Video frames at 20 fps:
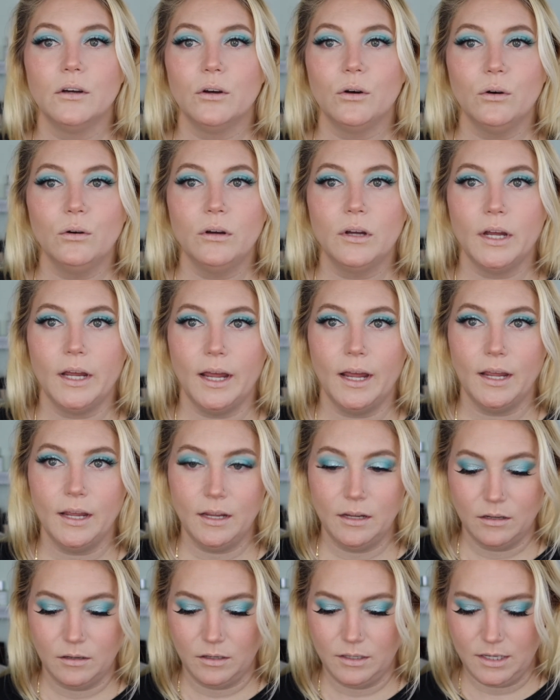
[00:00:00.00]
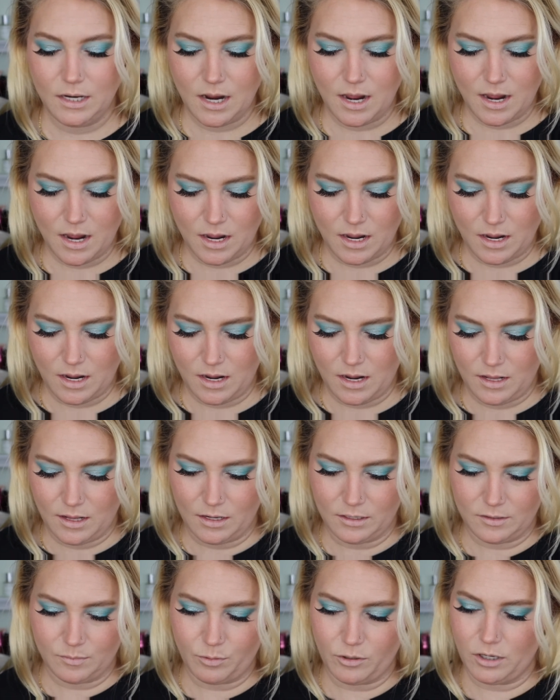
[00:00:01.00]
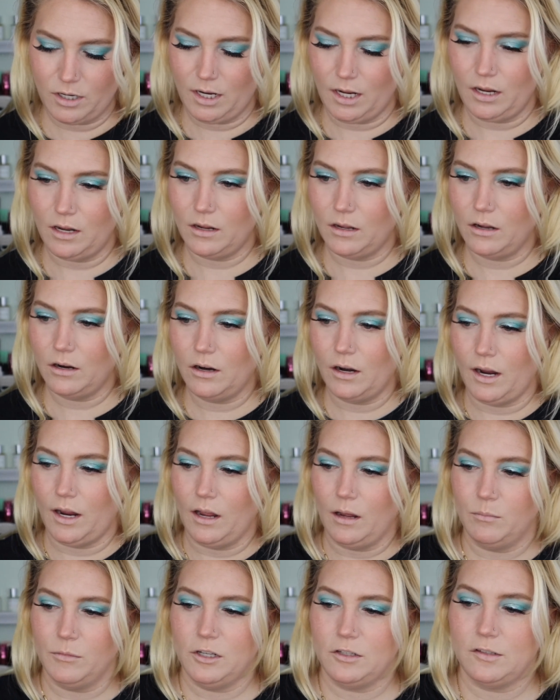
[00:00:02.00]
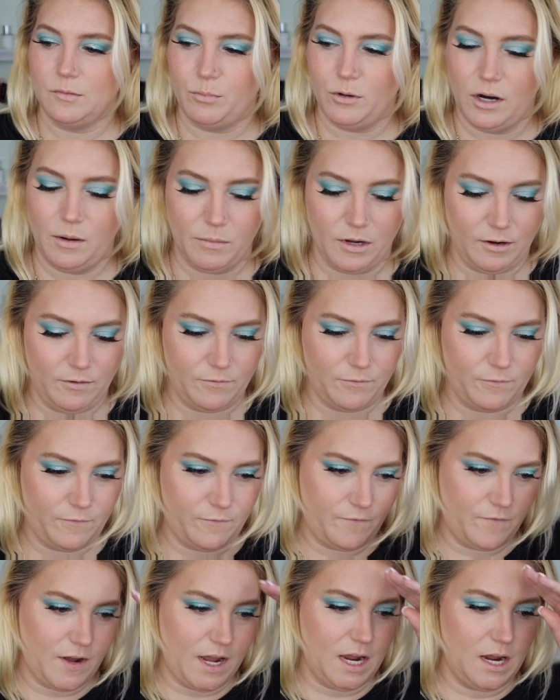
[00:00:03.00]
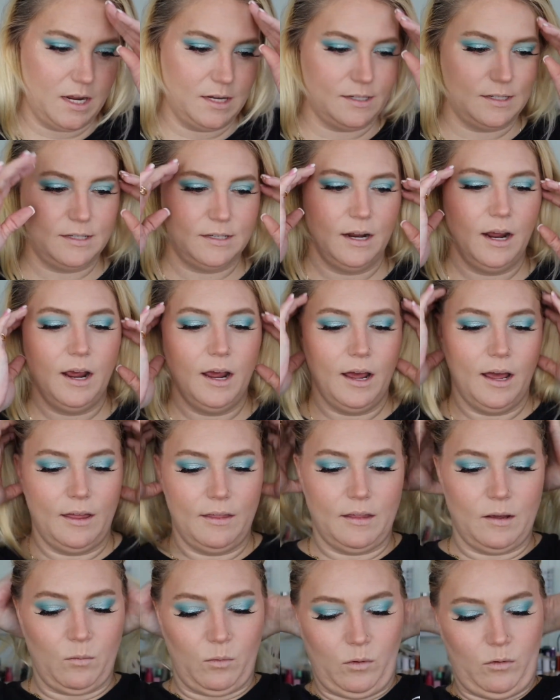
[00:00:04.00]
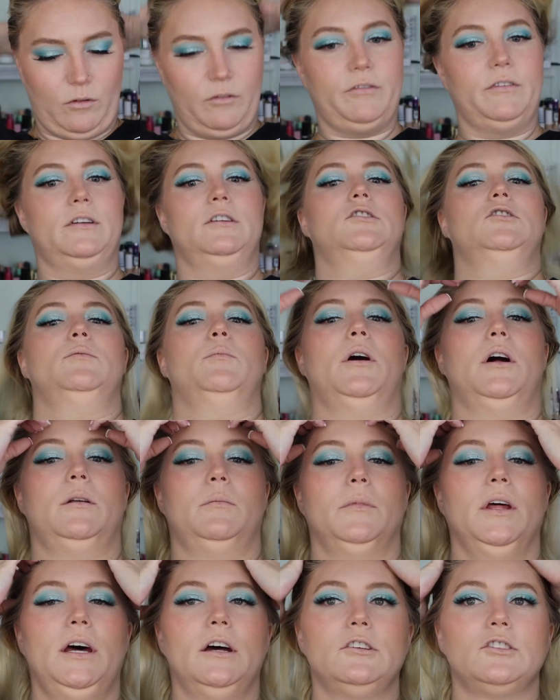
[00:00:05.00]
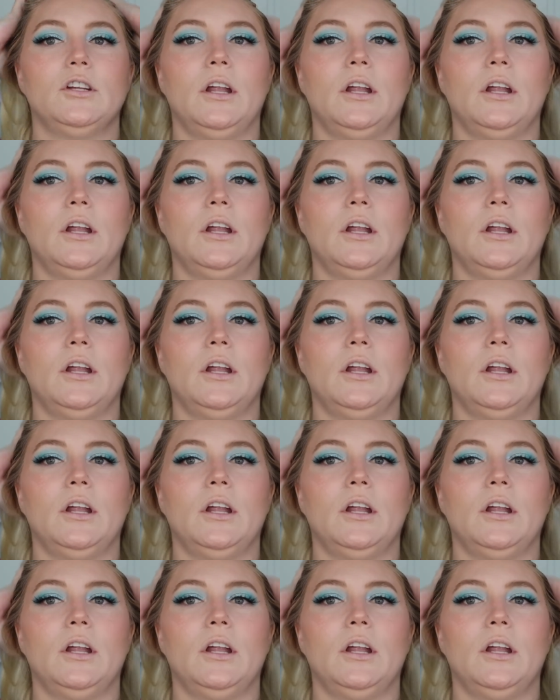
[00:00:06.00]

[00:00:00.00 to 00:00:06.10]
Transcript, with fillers: Okay, yay, that's pretty. All right, I'm gonna spray my face and then we'll finish the bottom lash